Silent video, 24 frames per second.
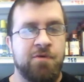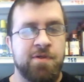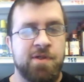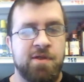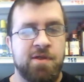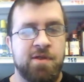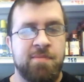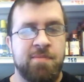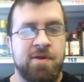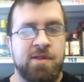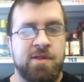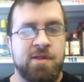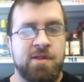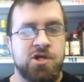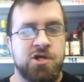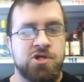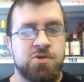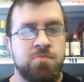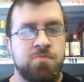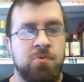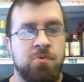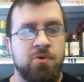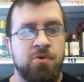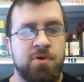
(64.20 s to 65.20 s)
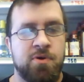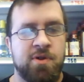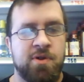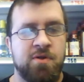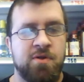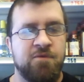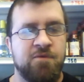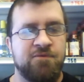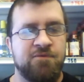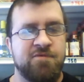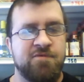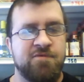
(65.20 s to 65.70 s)
the message boards
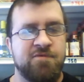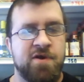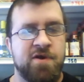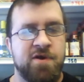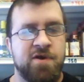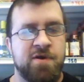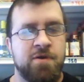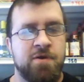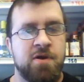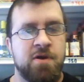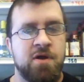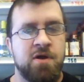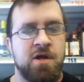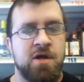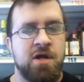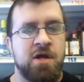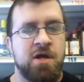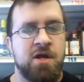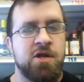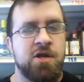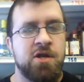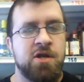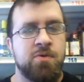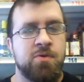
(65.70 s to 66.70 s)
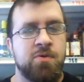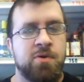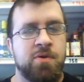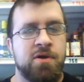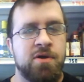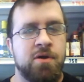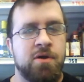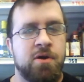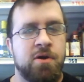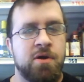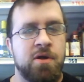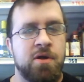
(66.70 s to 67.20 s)
over there, and you
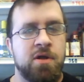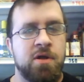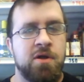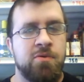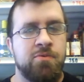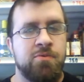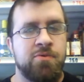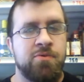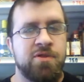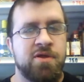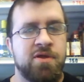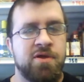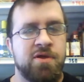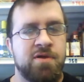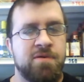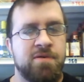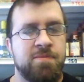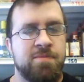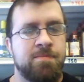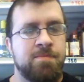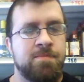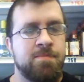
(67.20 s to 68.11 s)
can argue with him.